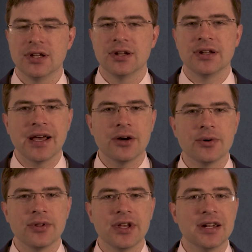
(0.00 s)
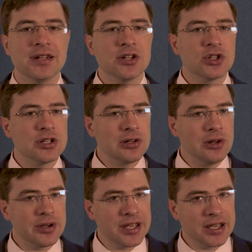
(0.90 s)
Now, in addition to
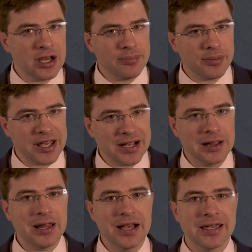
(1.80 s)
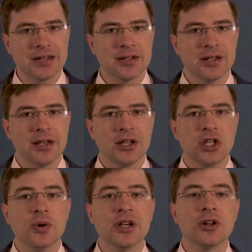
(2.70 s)
looking up a client,
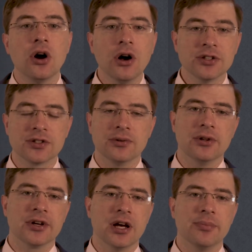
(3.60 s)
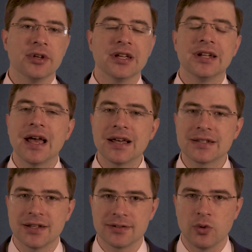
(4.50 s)
you can also look up an
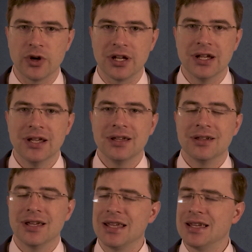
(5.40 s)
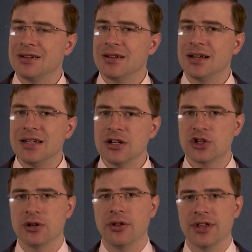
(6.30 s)
access point and get
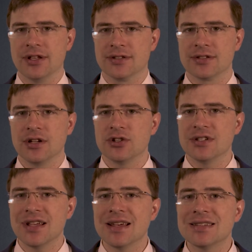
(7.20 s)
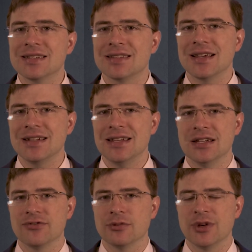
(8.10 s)
additional things such as SSID
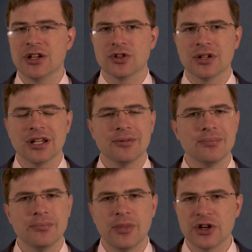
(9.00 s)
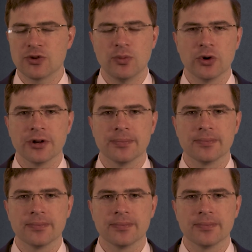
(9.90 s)
information and much more.